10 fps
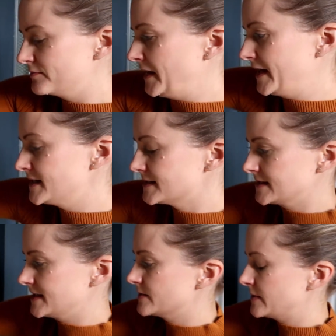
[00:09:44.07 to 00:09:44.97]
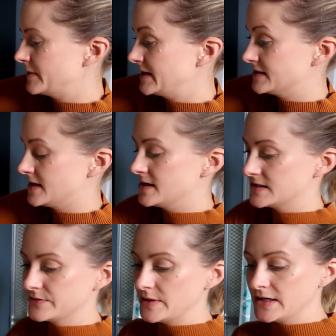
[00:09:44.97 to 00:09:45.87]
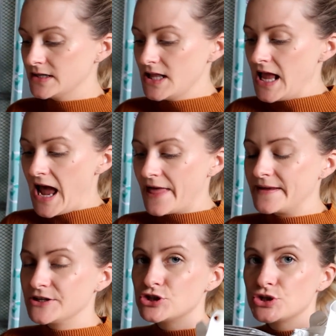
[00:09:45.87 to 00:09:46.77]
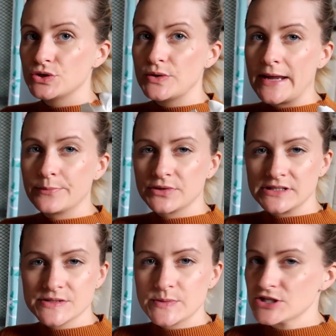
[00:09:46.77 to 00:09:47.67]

Like, he doesn't need one, but he just asks for one. And then 2 aprons,